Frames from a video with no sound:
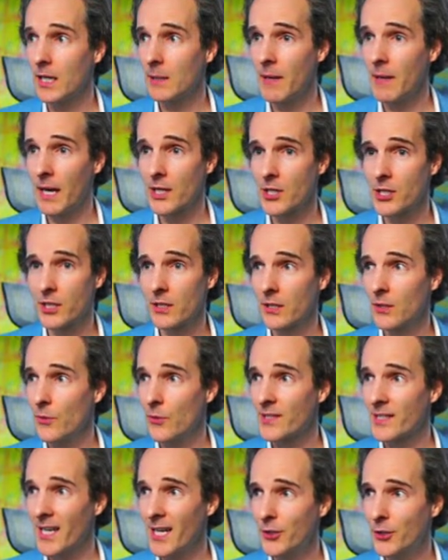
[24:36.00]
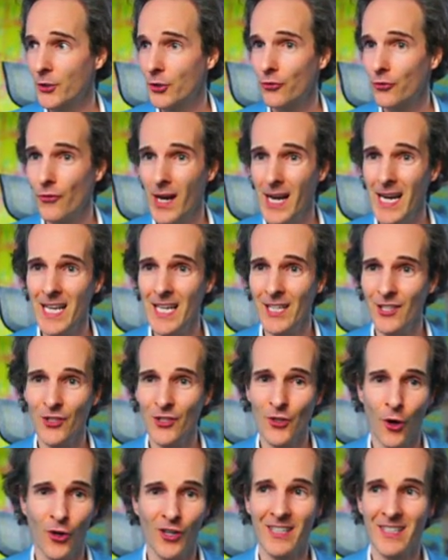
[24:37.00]
managed to lose a trillion
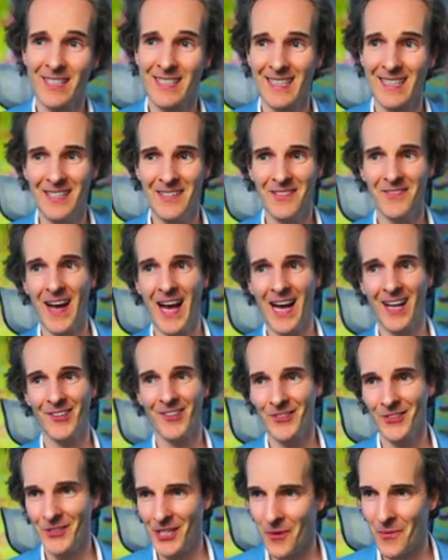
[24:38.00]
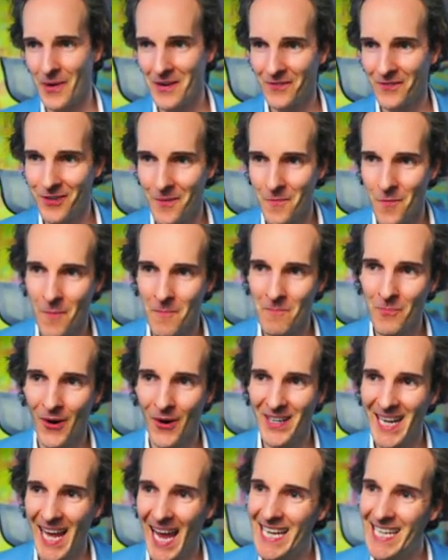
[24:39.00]
dollars in value. They went from one
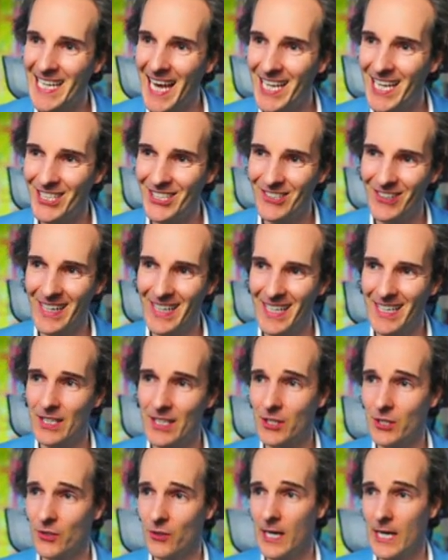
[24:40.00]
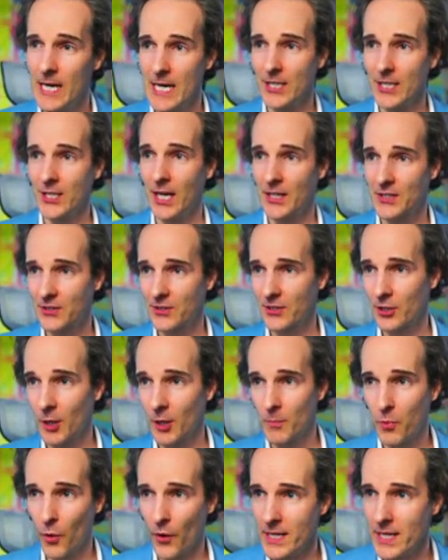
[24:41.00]
point eight eight trillion to just zero
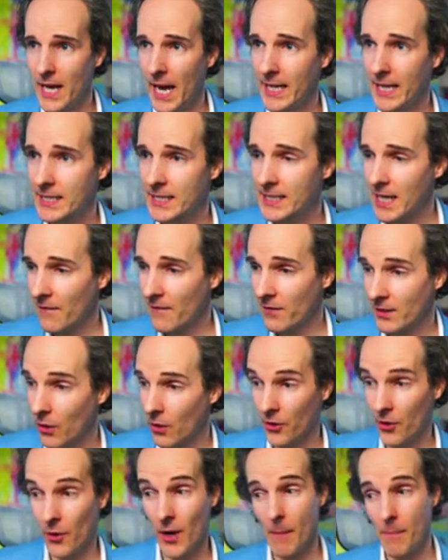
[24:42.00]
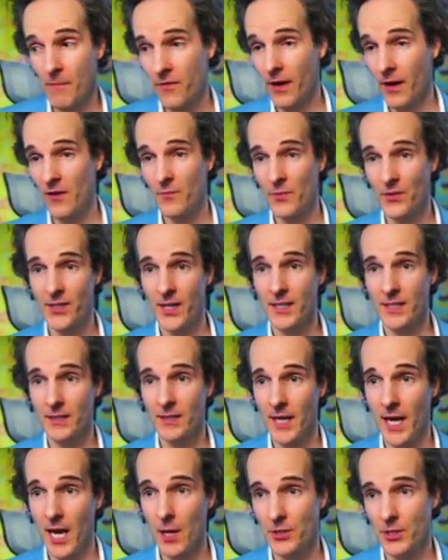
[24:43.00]
point eight seven, although up five percent
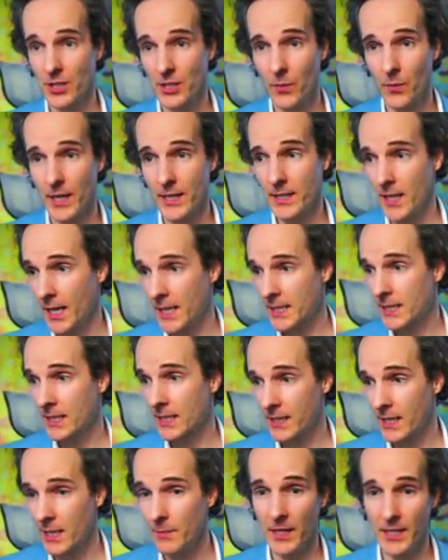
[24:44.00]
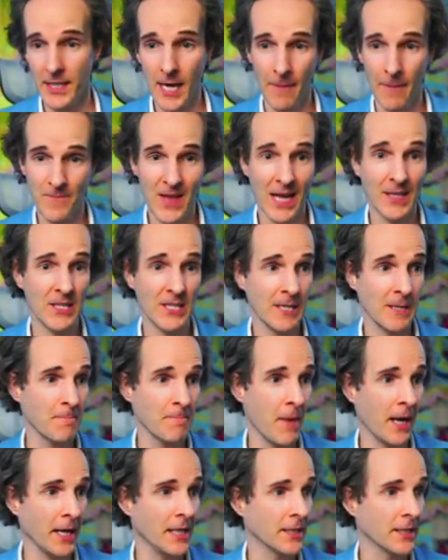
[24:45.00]
today, which is quite nice to see. But yeah, that's some money